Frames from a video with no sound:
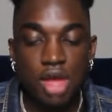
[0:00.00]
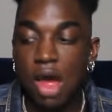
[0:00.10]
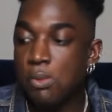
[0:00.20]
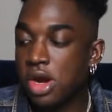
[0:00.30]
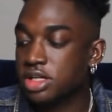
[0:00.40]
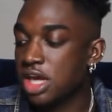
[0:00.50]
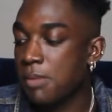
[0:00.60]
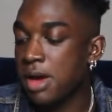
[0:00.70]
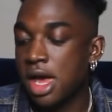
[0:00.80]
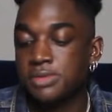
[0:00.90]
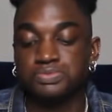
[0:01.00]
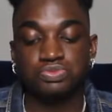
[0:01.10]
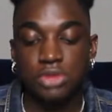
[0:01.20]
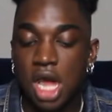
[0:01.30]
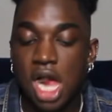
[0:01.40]
I'm working out, but
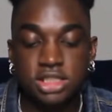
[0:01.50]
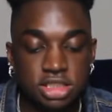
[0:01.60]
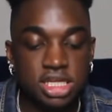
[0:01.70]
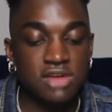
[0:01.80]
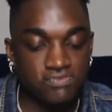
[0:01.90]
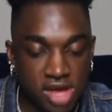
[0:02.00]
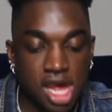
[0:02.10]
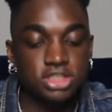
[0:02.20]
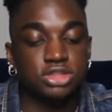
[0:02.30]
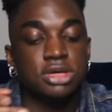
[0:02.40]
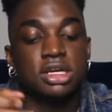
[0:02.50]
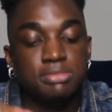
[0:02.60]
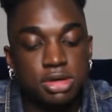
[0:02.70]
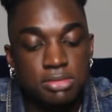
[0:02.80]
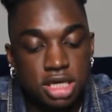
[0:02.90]
I need that fat so I
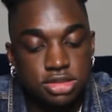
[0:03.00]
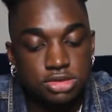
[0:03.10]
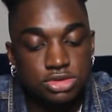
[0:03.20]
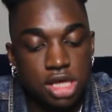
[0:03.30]
can build muscle.